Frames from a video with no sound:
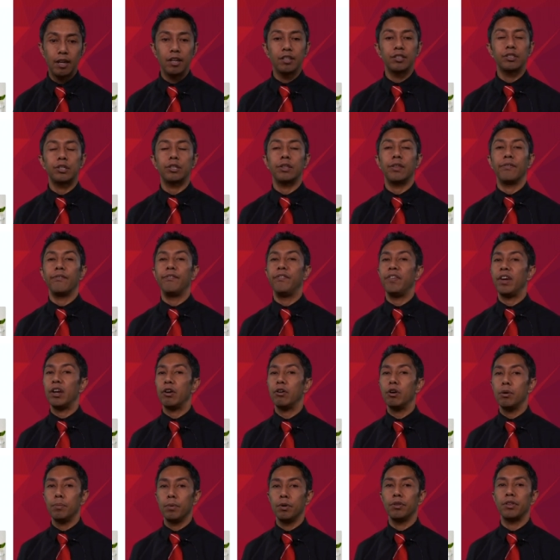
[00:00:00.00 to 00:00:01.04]
So the
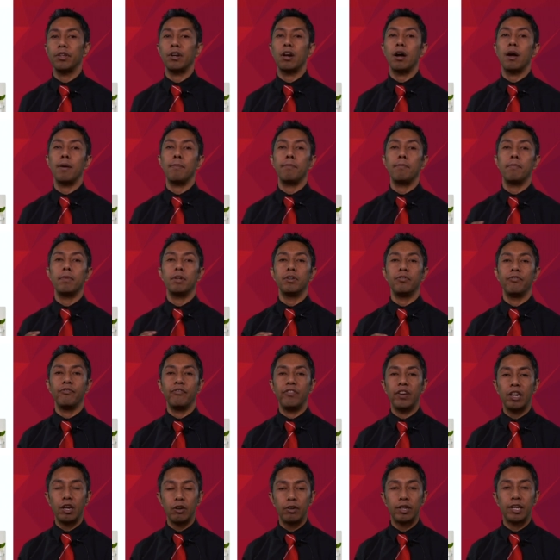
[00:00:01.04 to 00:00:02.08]
variable that I'm
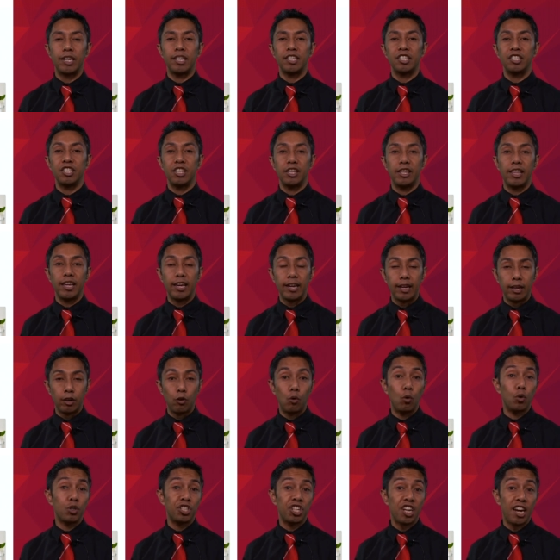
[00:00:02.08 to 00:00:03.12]
varying there
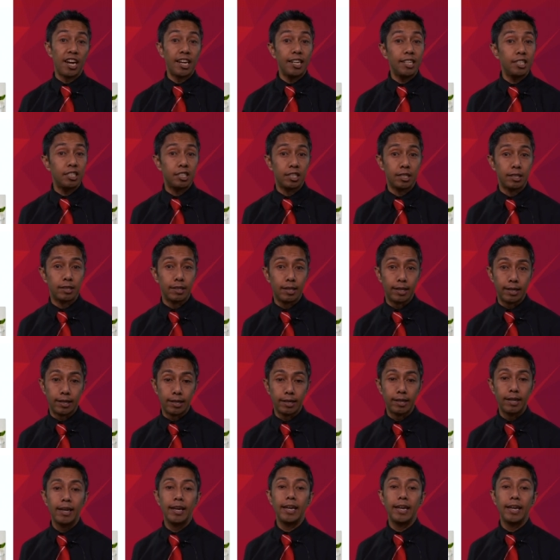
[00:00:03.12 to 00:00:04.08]
or changing there